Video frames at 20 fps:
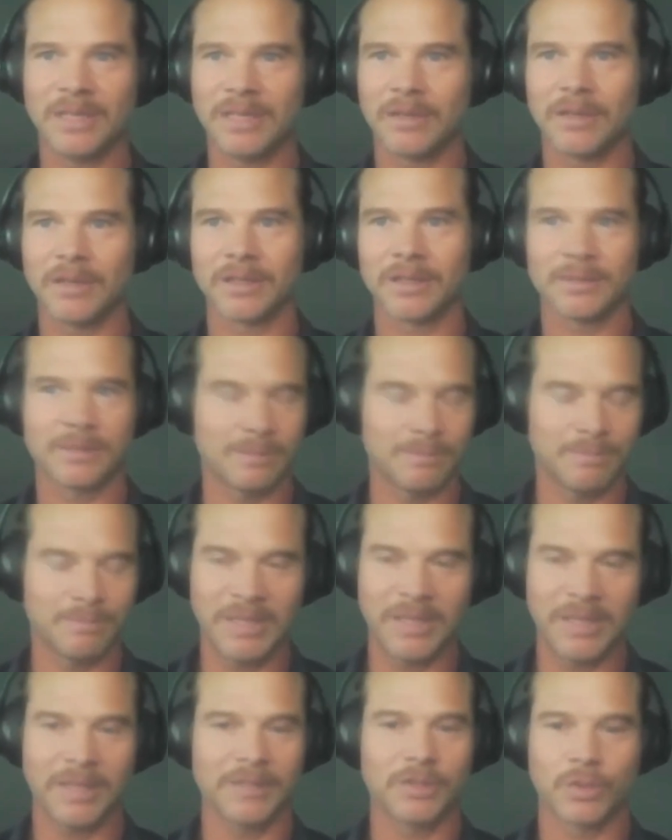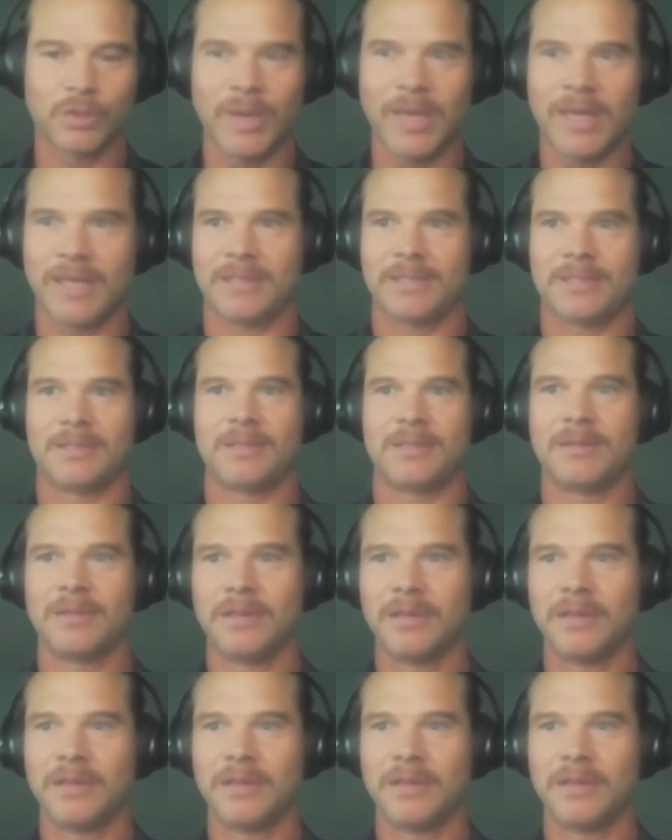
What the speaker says: are addressed